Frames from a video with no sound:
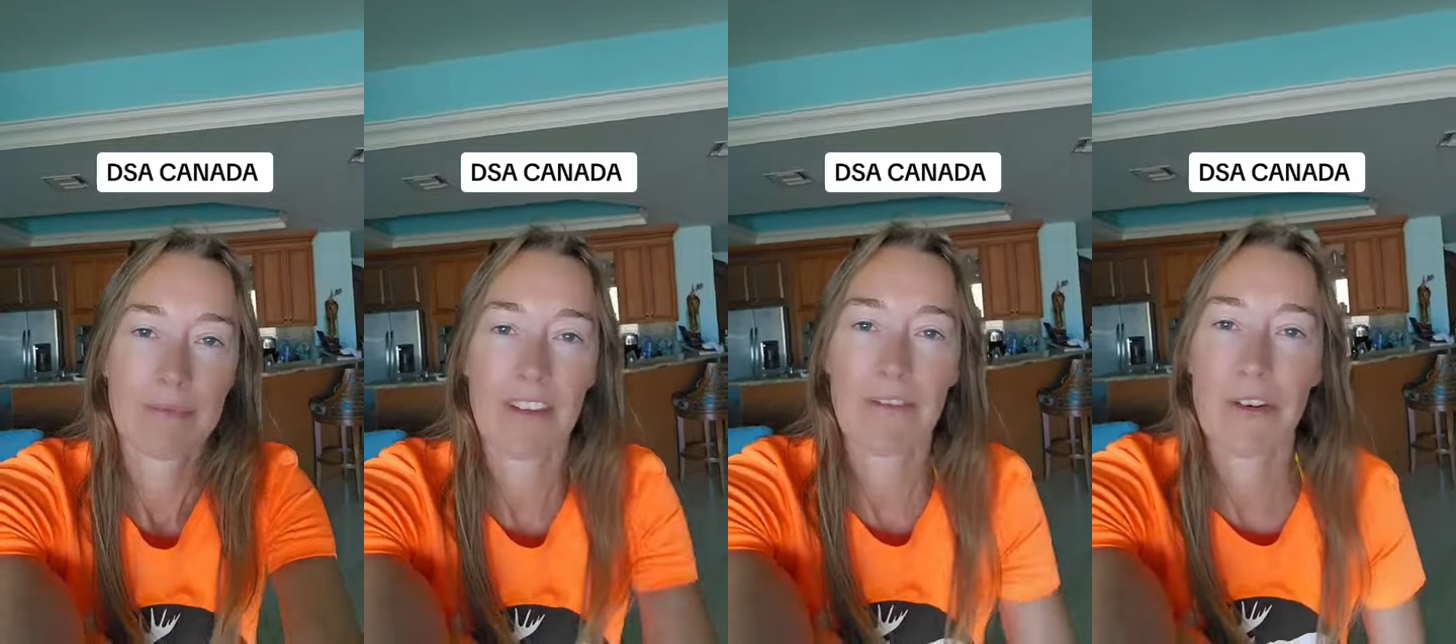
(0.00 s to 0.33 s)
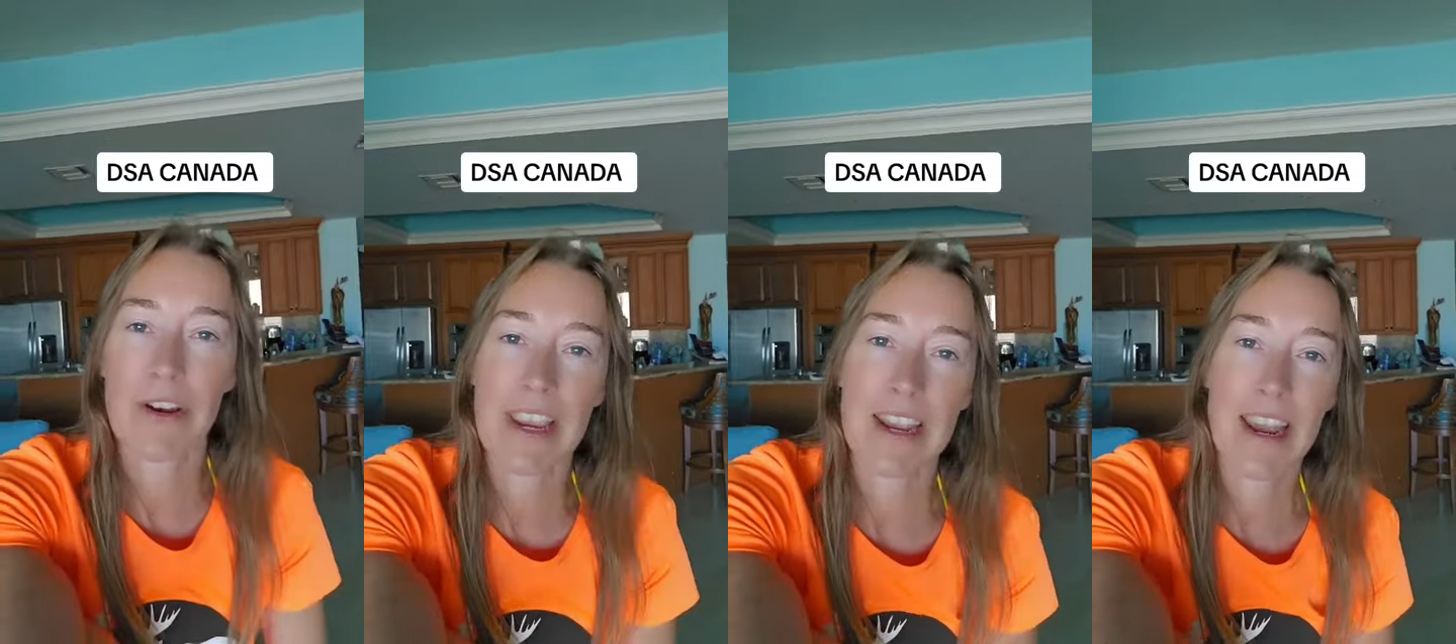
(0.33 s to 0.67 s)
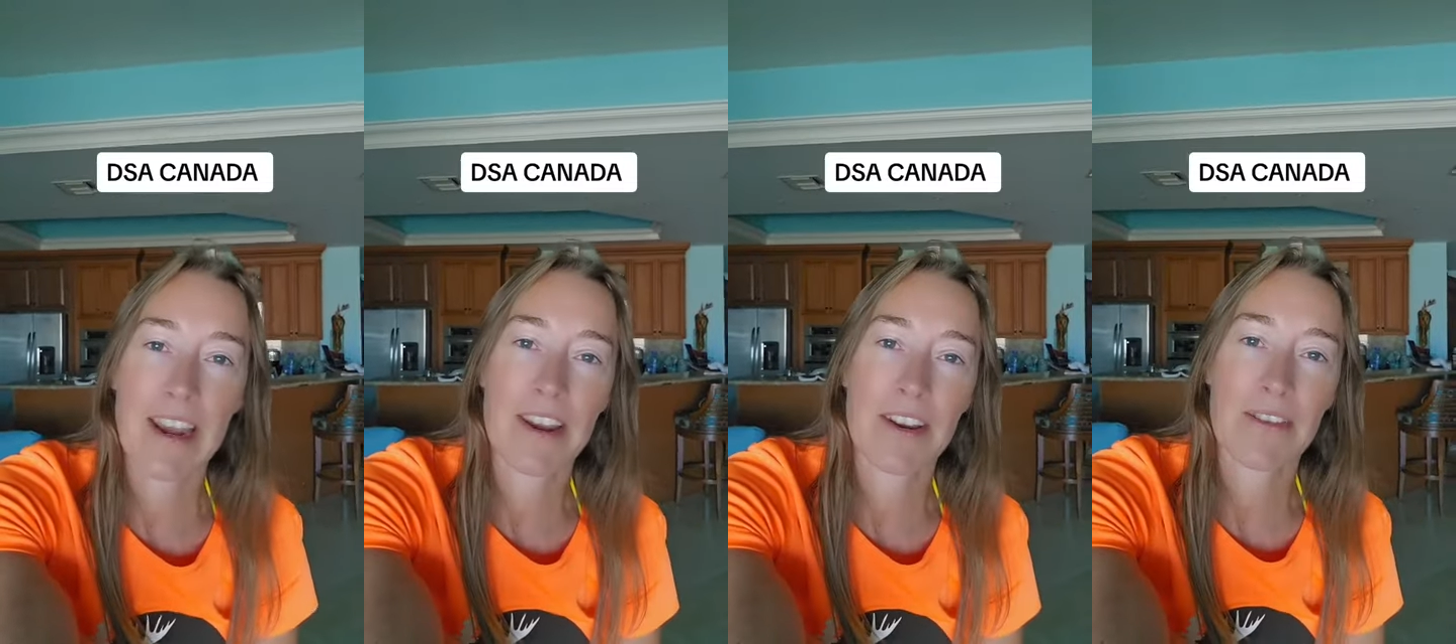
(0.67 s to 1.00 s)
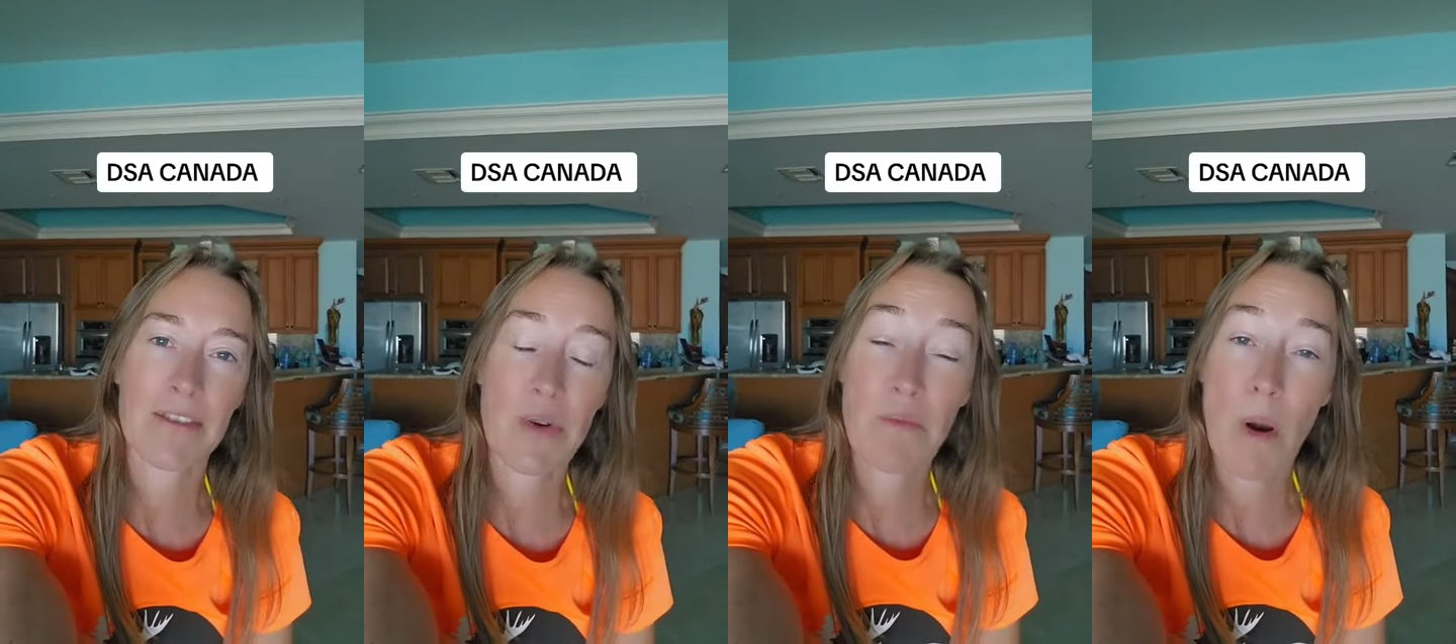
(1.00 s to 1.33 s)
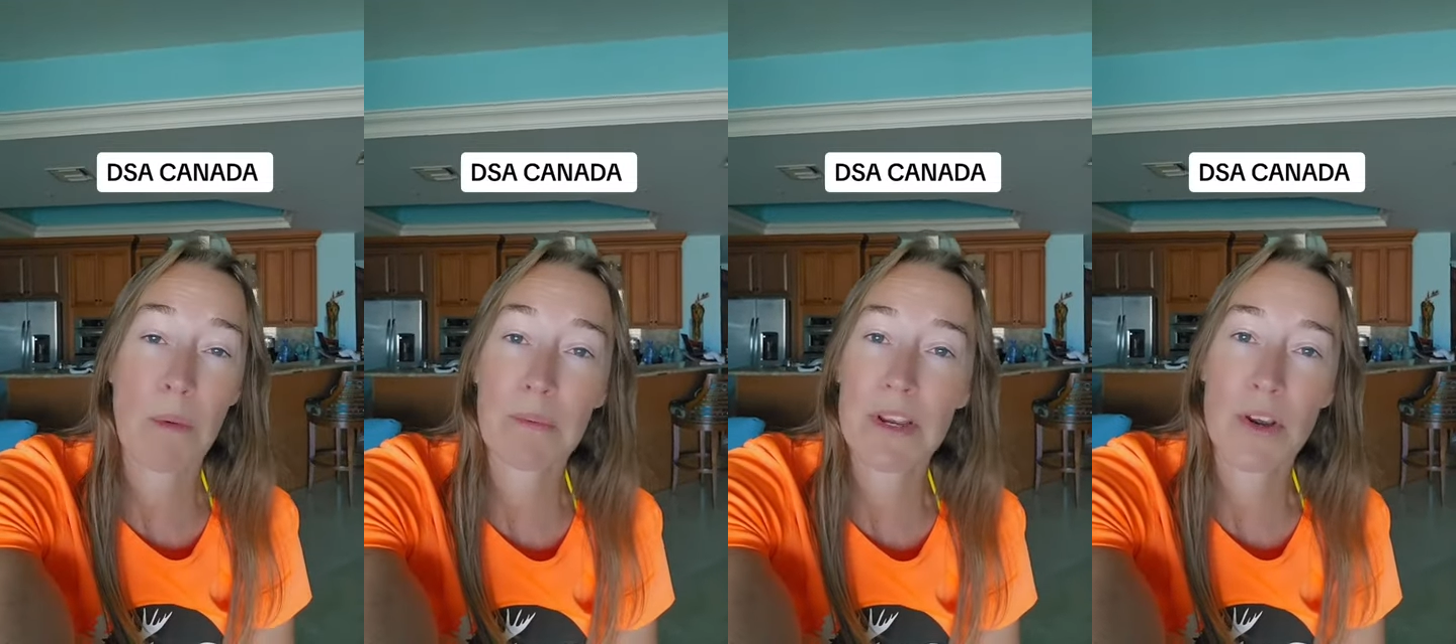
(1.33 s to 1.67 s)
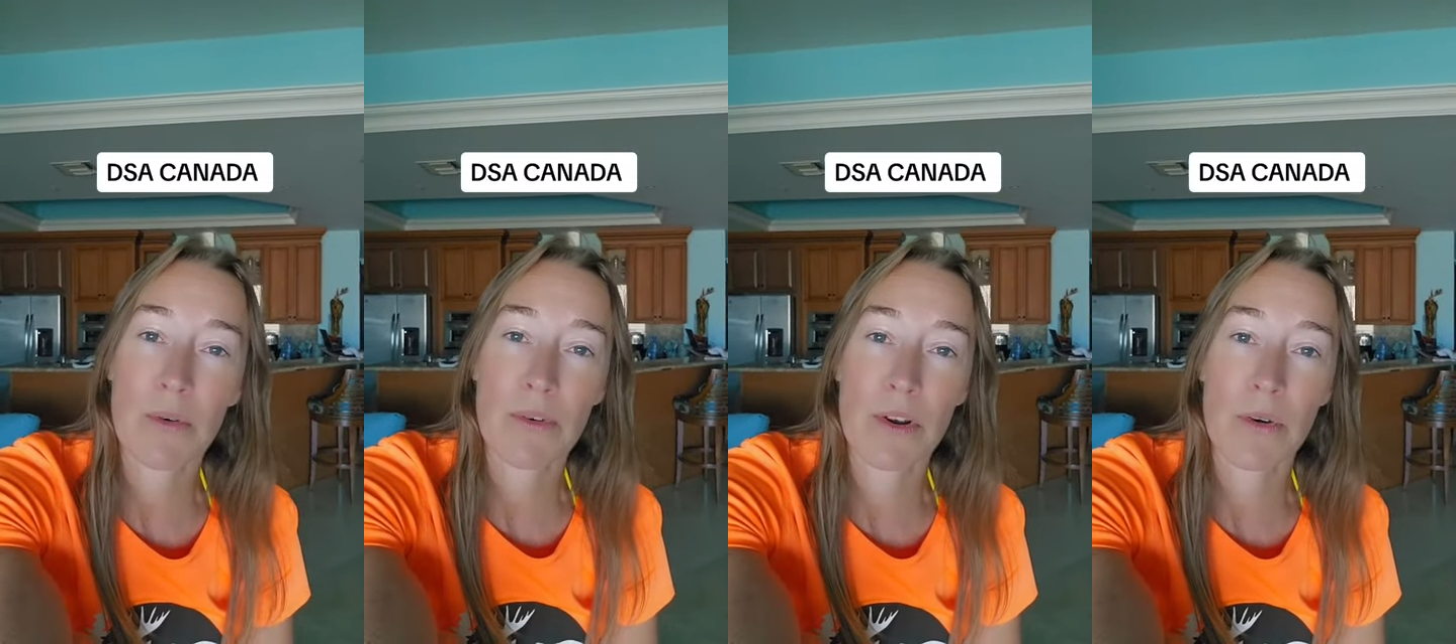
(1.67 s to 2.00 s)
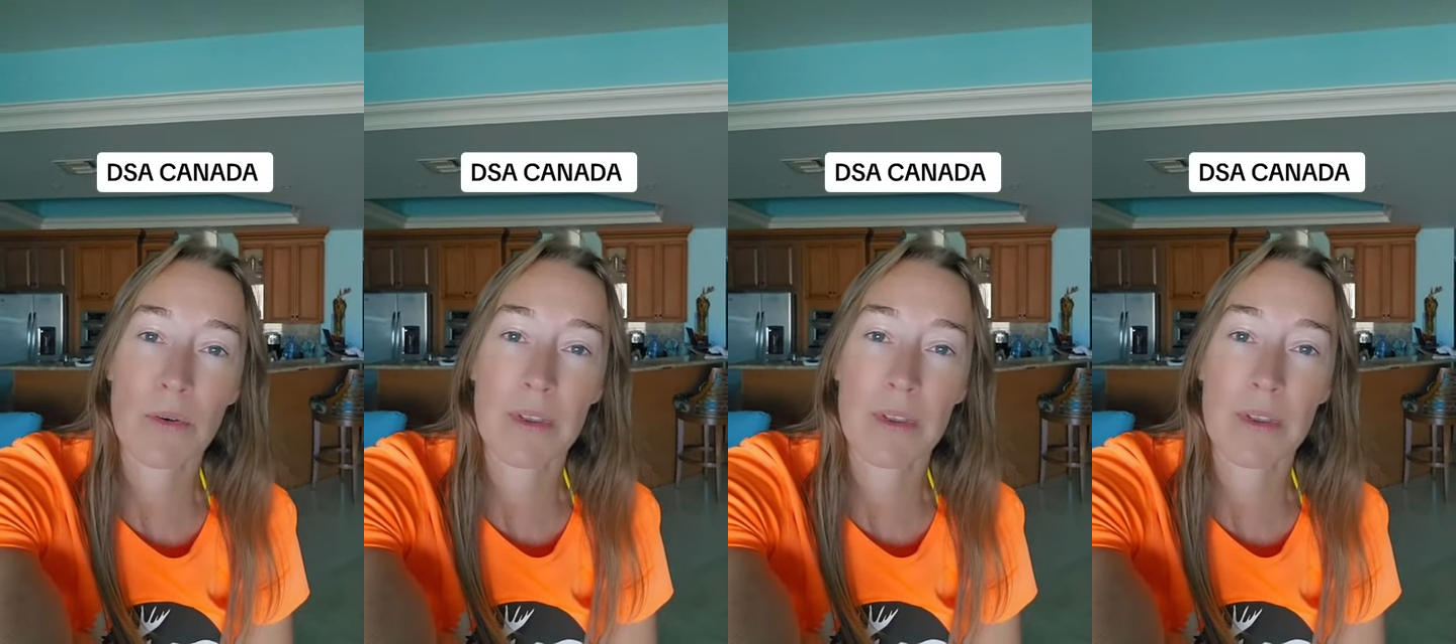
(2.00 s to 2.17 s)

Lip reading: if you're a Canadian, you probably don't know